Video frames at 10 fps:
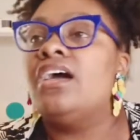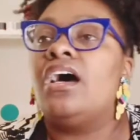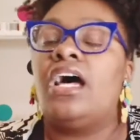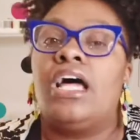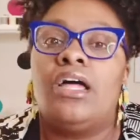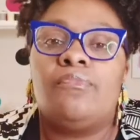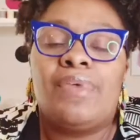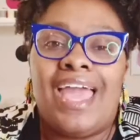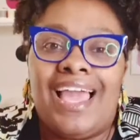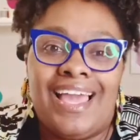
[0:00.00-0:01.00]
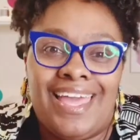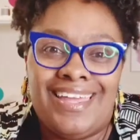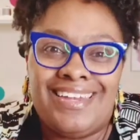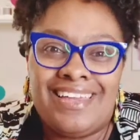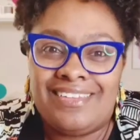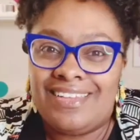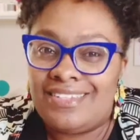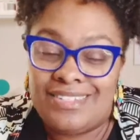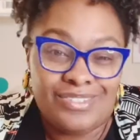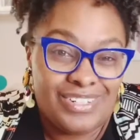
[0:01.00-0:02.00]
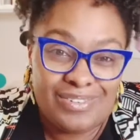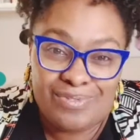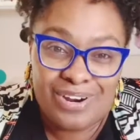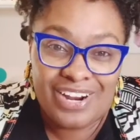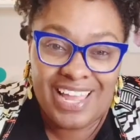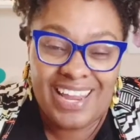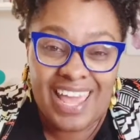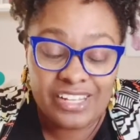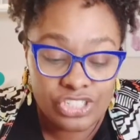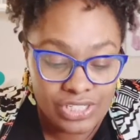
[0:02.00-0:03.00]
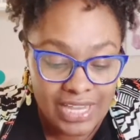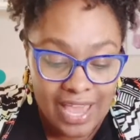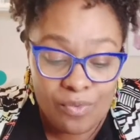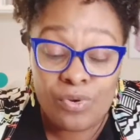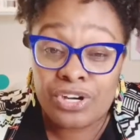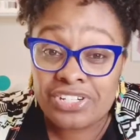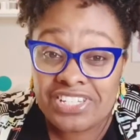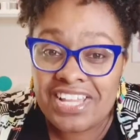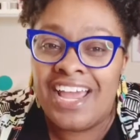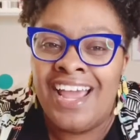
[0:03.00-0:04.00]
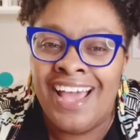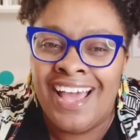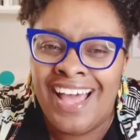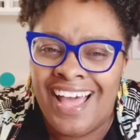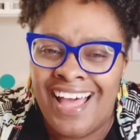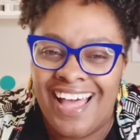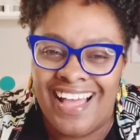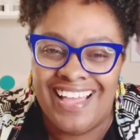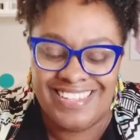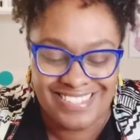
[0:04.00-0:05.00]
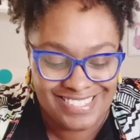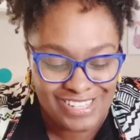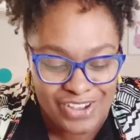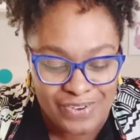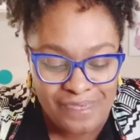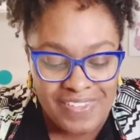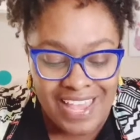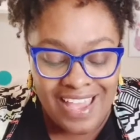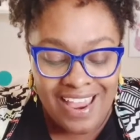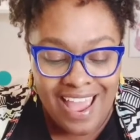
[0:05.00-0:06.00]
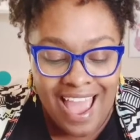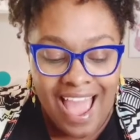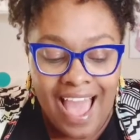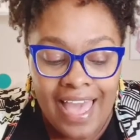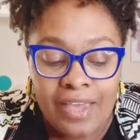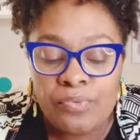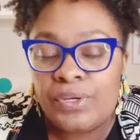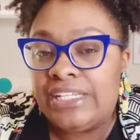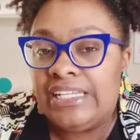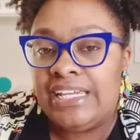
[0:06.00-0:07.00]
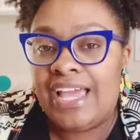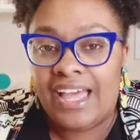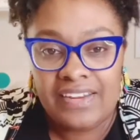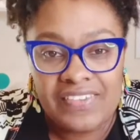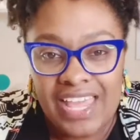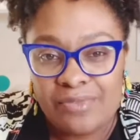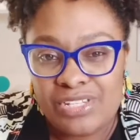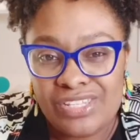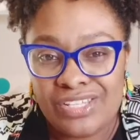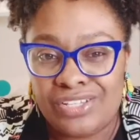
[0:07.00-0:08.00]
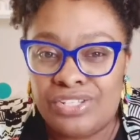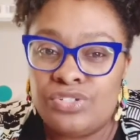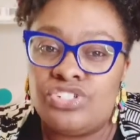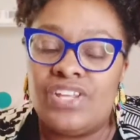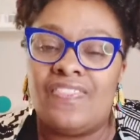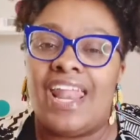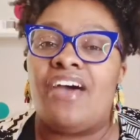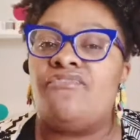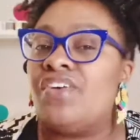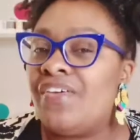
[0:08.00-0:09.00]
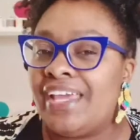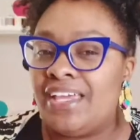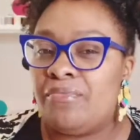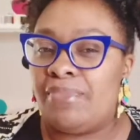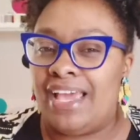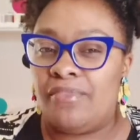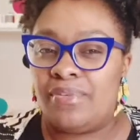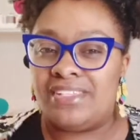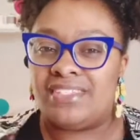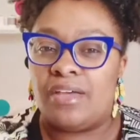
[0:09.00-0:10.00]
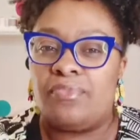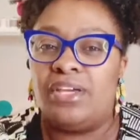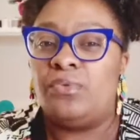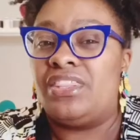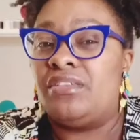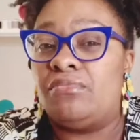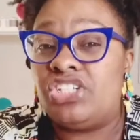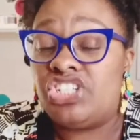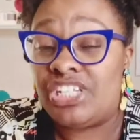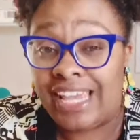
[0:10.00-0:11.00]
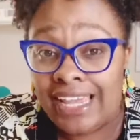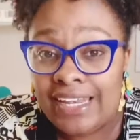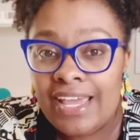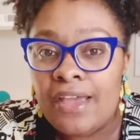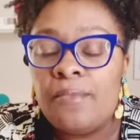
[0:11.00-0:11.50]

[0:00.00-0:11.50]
And it still didn't work. It actually got worse. So I really kind of came to the conclusion that I felt like it may have been something with the machine.